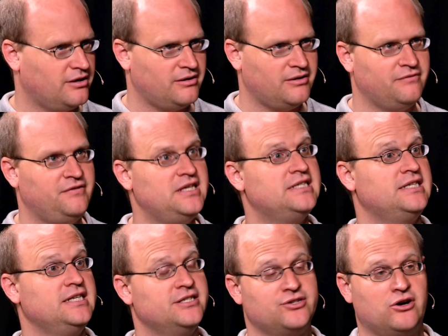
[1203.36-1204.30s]
and
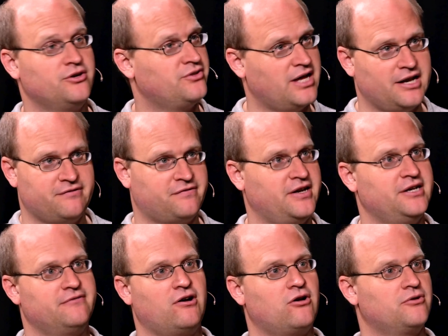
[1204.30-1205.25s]
VCs aren't that
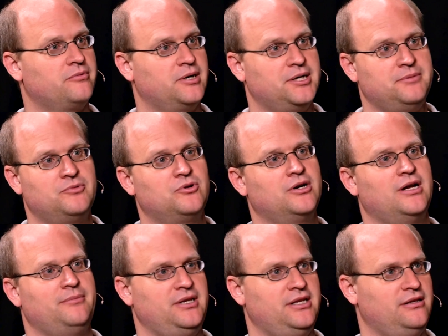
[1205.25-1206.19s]
afraid of hardware anymore.
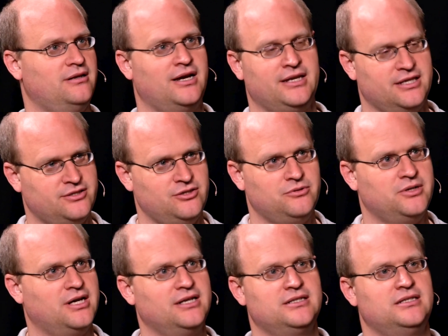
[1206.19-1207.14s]
I mean, I guess you
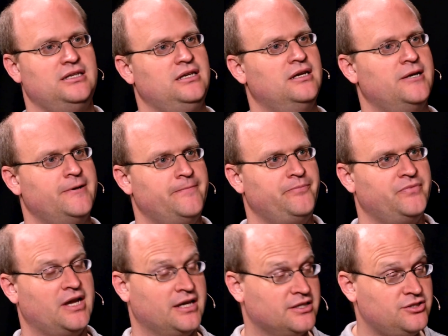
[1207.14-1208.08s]

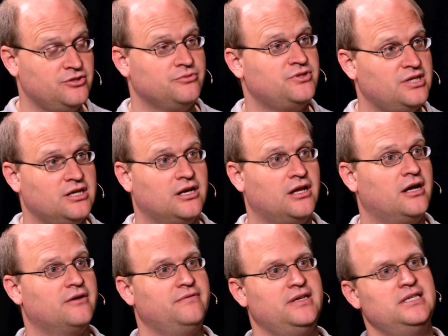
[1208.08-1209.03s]
see a
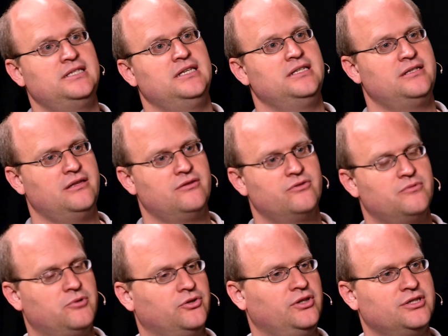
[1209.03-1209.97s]
lot of VCs in the
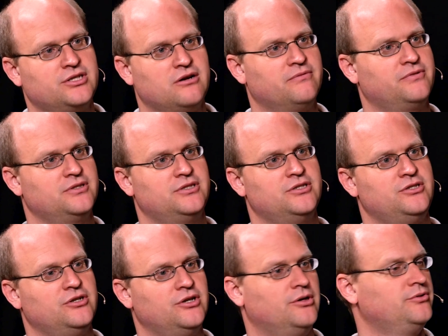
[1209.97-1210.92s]
robotics
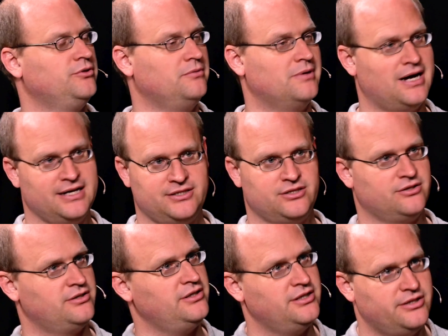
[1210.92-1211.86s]
conferences you go to. I
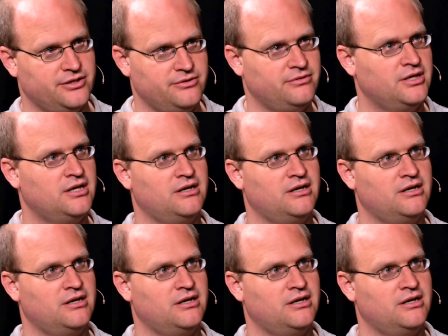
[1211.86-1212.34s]
certainly do.